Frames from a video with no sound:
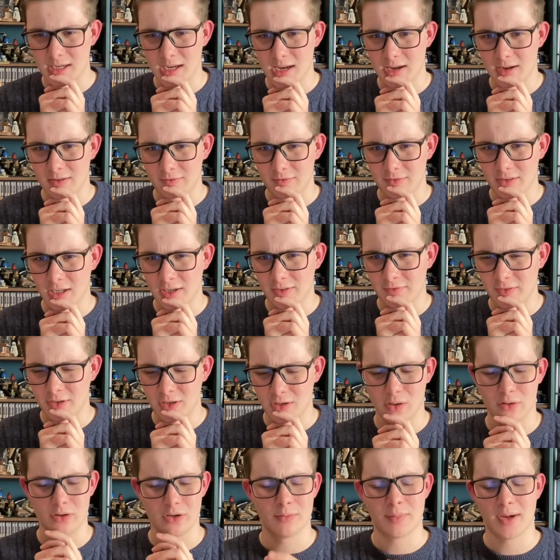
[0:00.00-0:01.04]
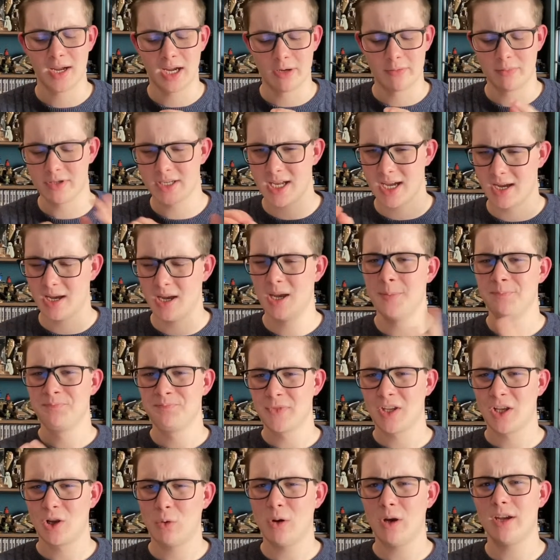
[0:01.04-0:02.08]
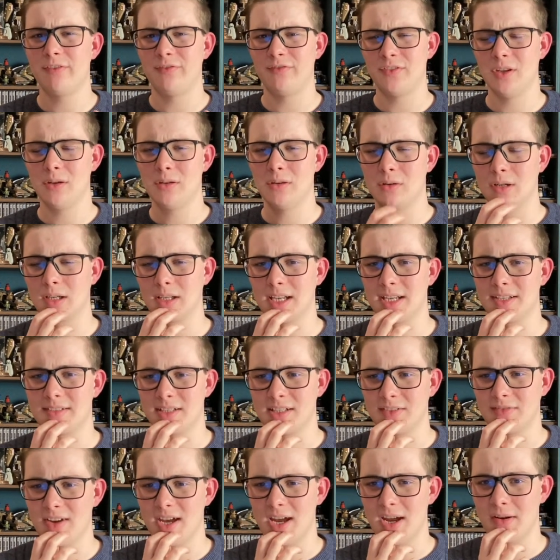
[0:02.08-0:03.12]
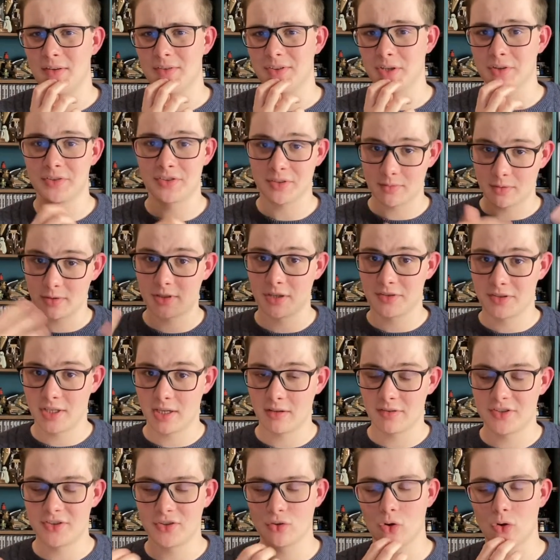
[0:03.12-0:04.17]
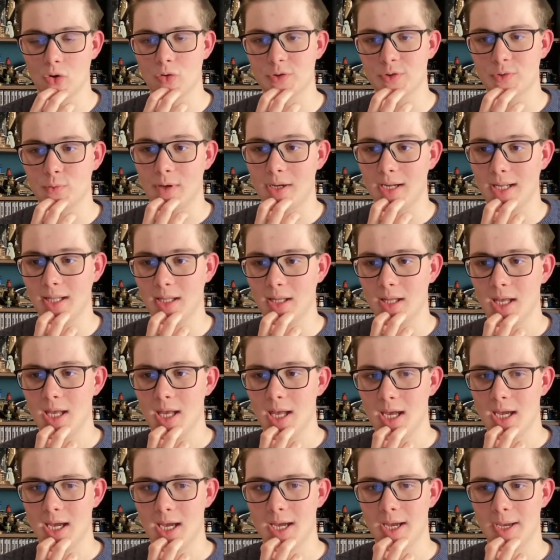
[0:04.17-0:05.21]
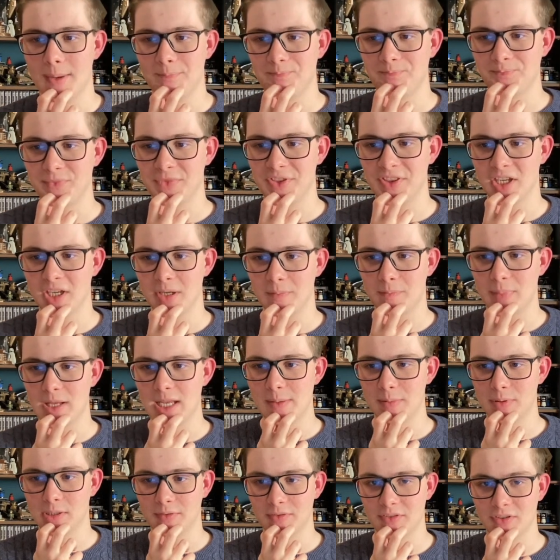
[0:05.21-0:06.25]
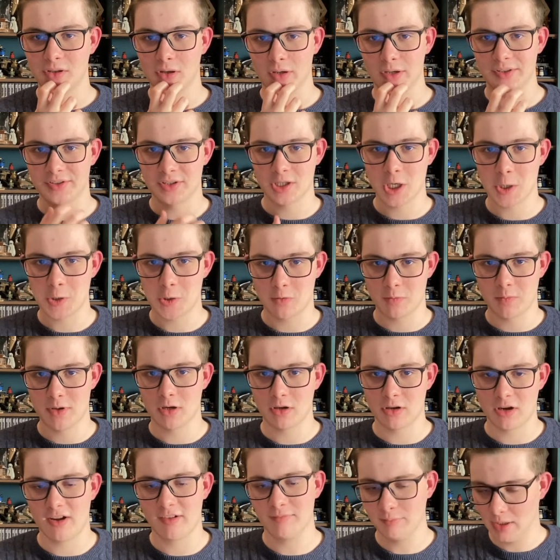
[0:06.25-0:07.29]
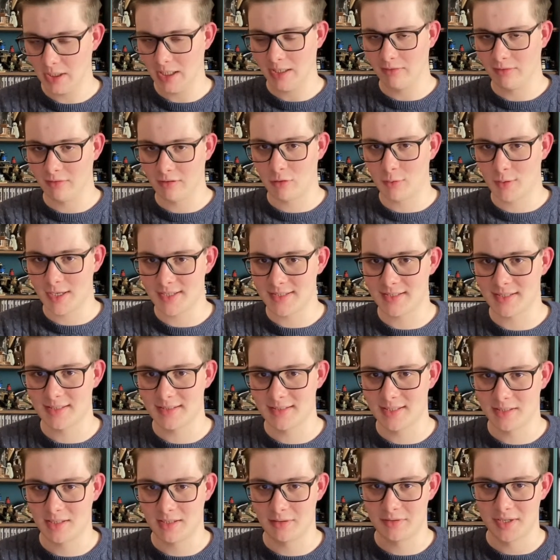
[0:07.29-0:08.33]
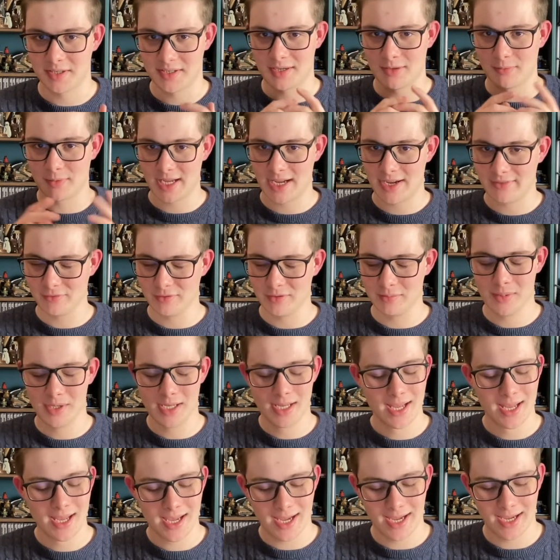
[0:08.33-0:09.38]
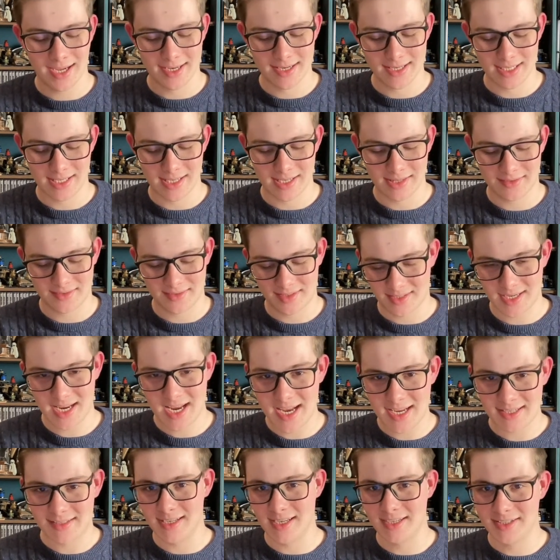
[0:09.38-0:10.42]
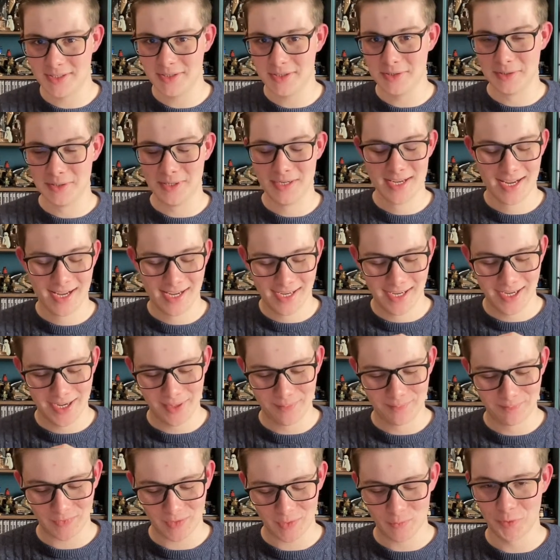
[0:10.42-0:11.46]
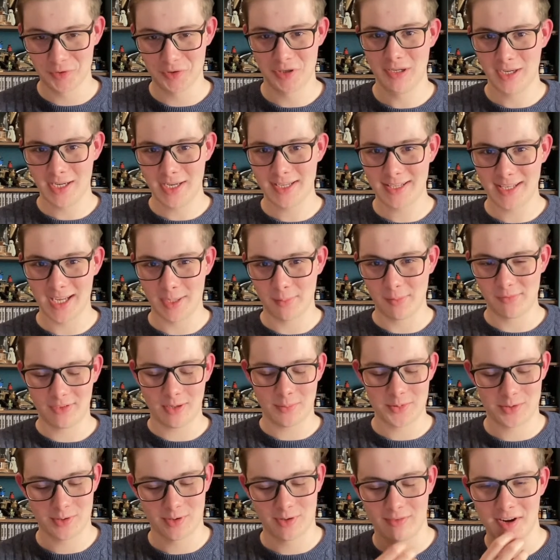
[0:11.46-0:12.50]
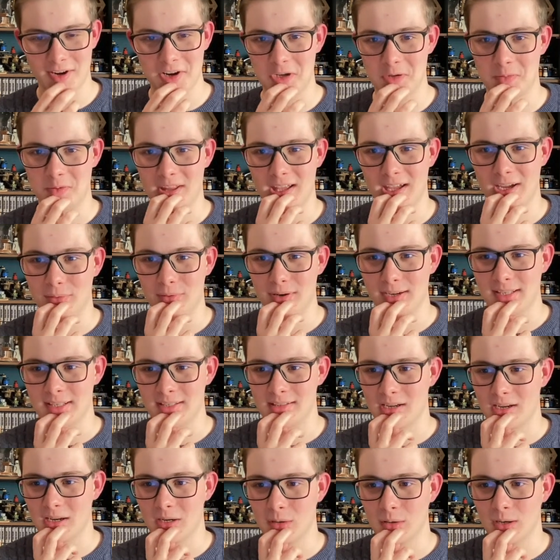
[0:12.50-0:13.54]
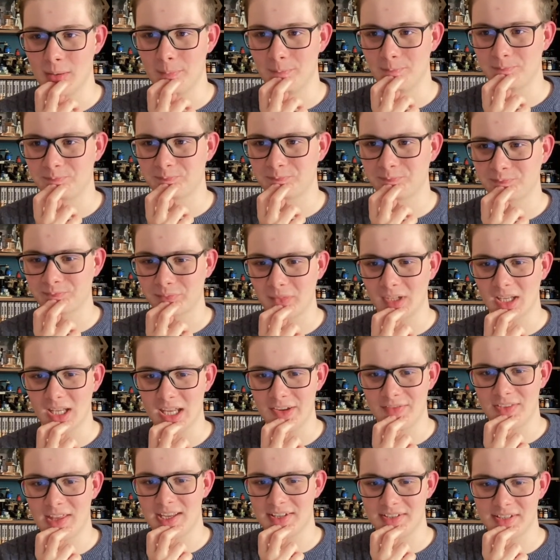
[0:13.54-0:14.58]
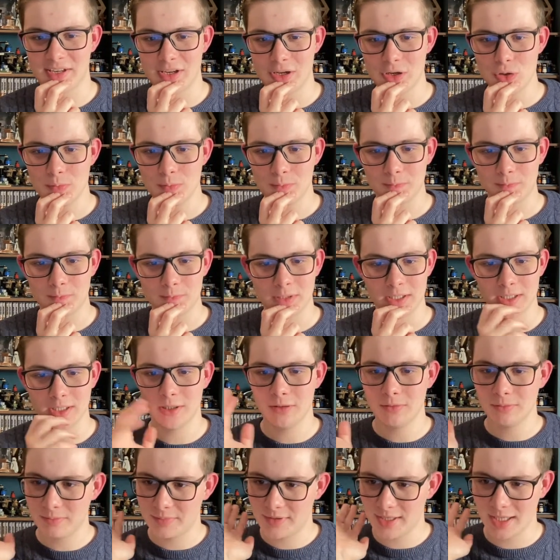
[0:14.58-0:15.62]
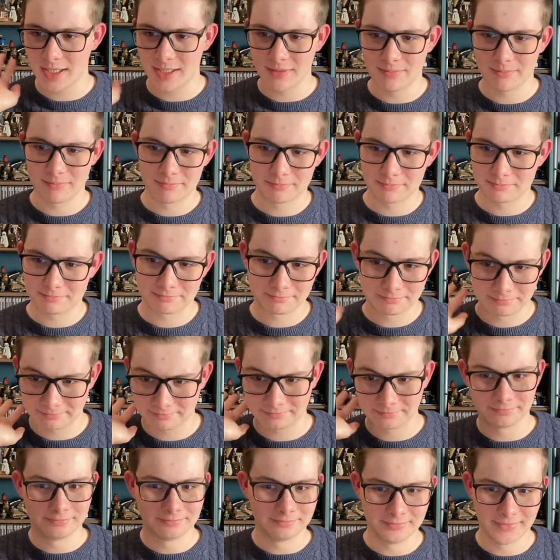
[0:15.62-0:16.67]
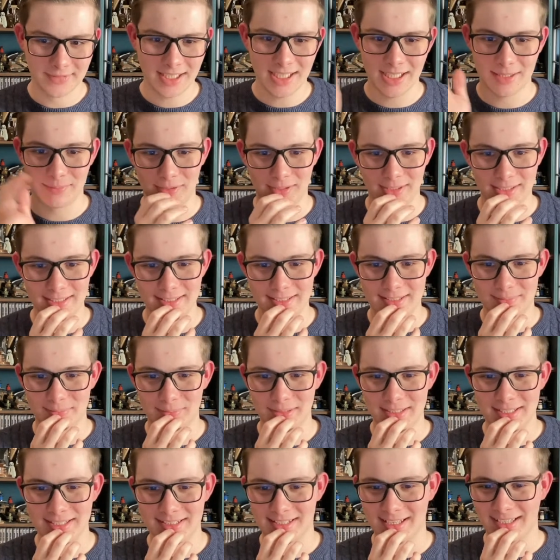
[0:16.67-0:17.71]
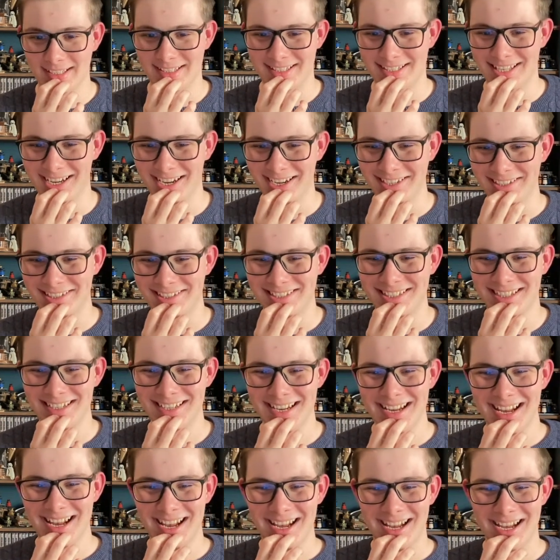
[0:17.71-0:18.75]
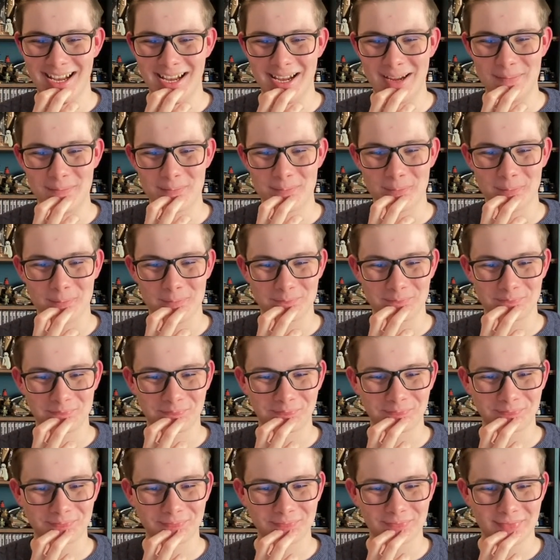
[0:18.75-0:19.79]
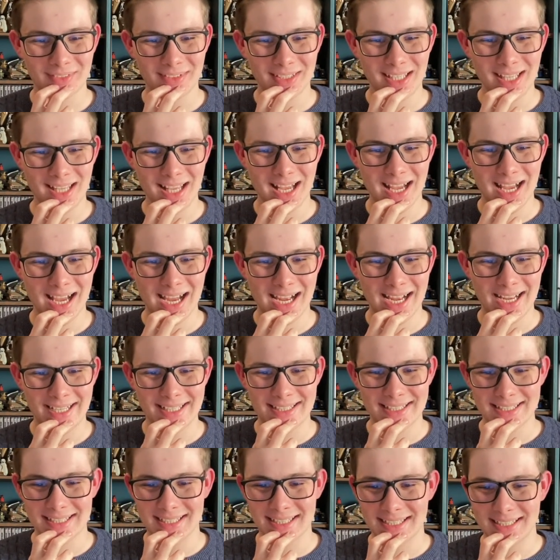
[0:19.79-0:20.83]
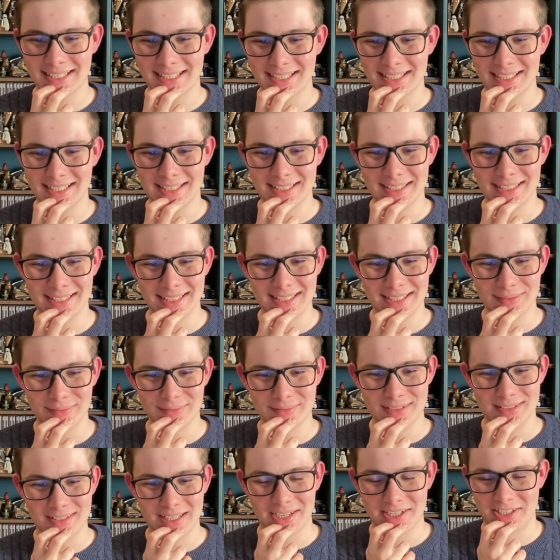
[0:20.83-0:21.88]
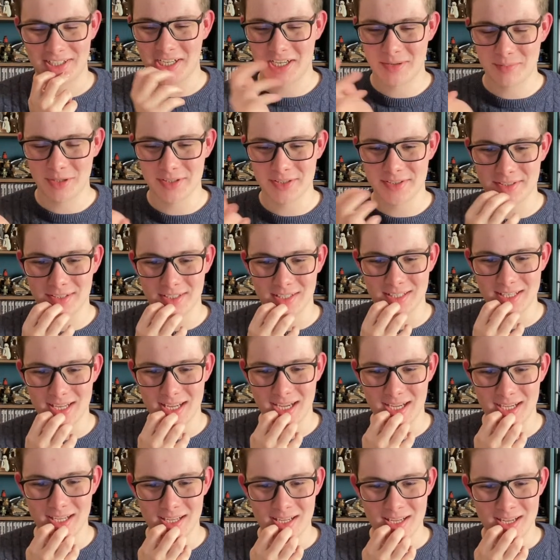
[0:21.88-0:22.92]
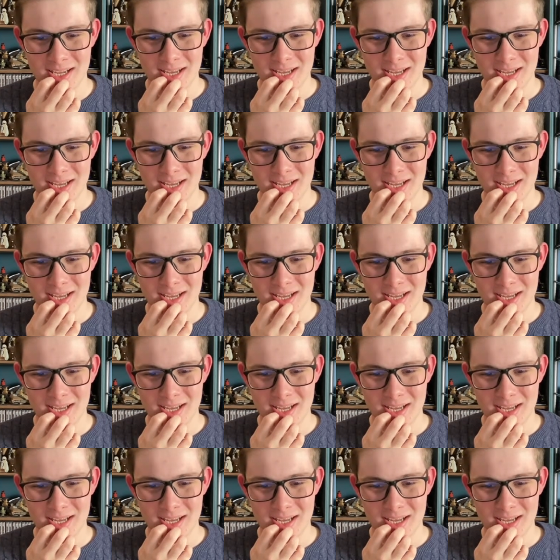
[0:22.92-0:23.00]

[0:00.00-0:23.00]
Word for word: have that I've forgotten about. But yeah, quite a few little classic variants. Sometimes store as well um, that people have just got in touch with me or I've put out a request and said, you know, does anyone have one? And then they said, yes, I do. Um, would you like it? And we've come to an arrangement that way. So um, if that's you, you know, then yeah, please please get in touch. Um, and uh, Shadow Monster, yeah.